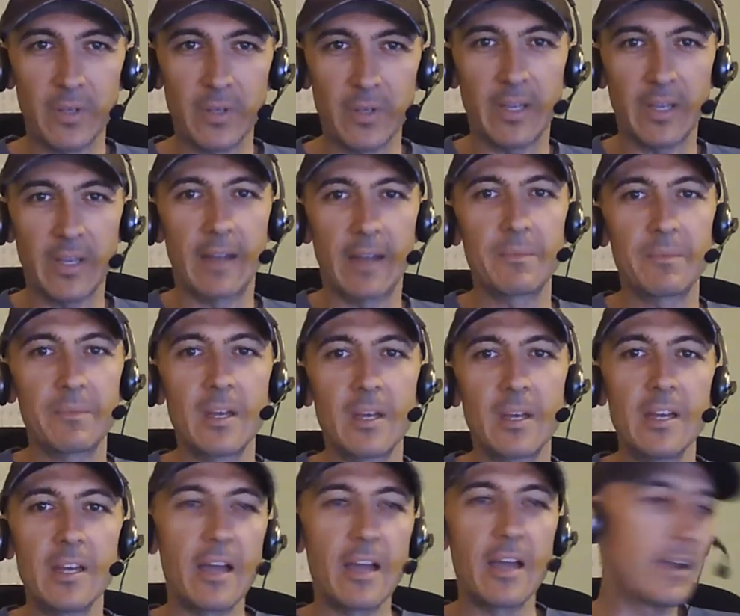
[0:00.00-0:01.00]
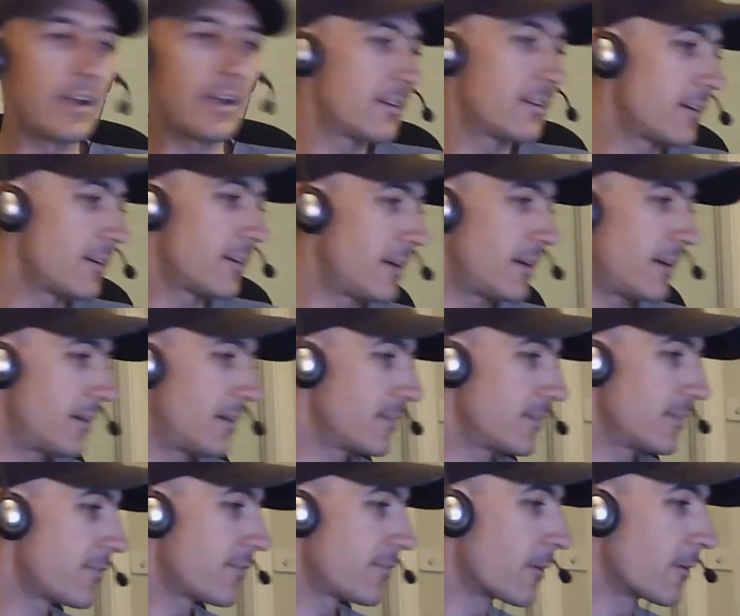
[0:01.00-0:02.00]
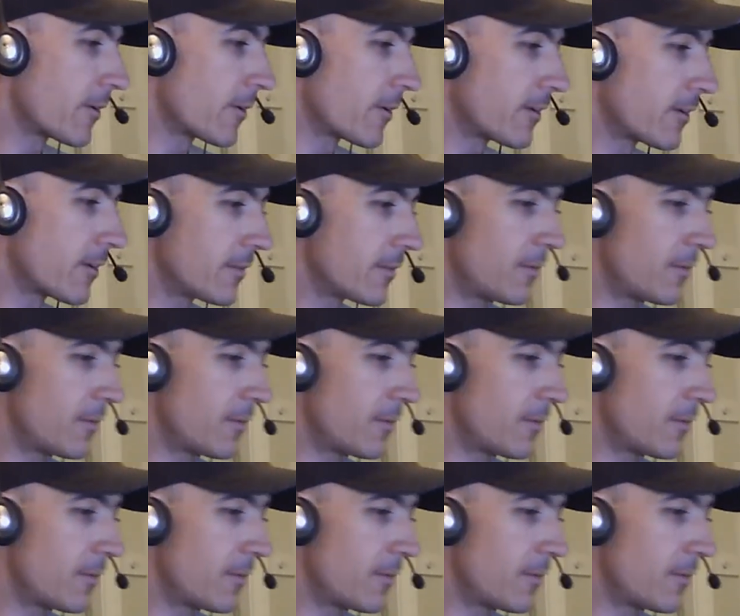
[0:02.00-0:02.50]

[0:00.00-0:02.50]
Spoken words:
Okay, and for